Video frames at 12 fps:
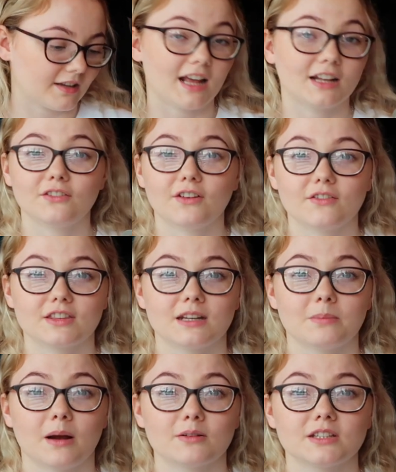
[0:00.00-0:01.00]
I love everything
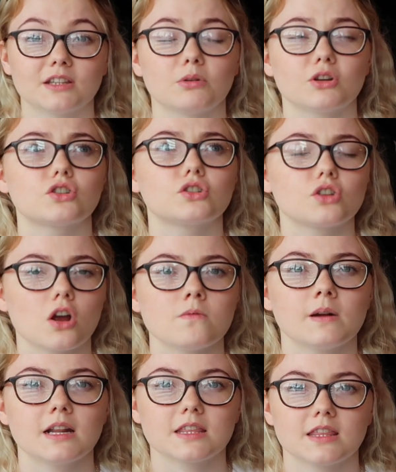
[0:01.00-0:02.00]
about it. There were so
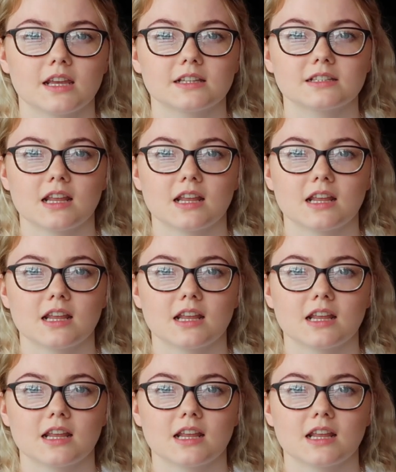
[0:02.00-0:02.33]
many things